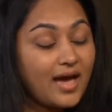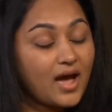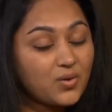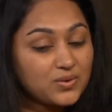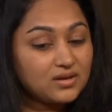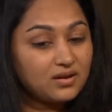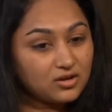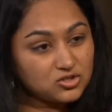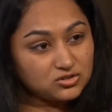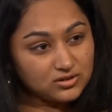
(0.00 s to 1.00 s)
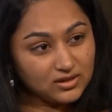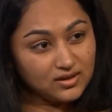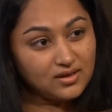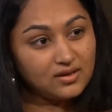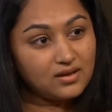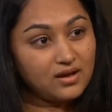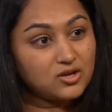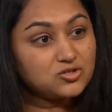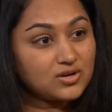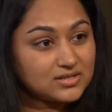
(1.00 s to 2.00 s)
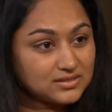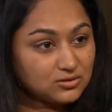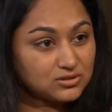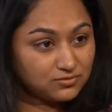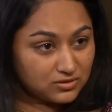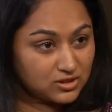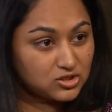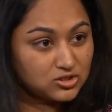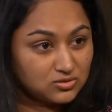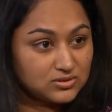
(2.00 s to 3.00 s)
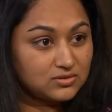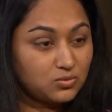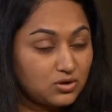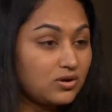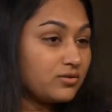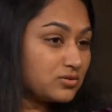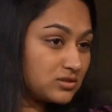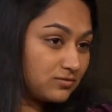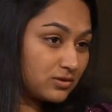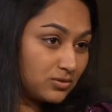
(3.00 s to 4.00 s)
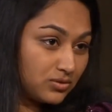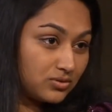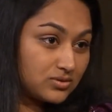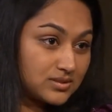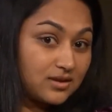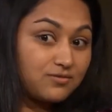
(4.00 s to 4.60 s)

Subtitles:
how we can actually address those different issues and work on those different goals.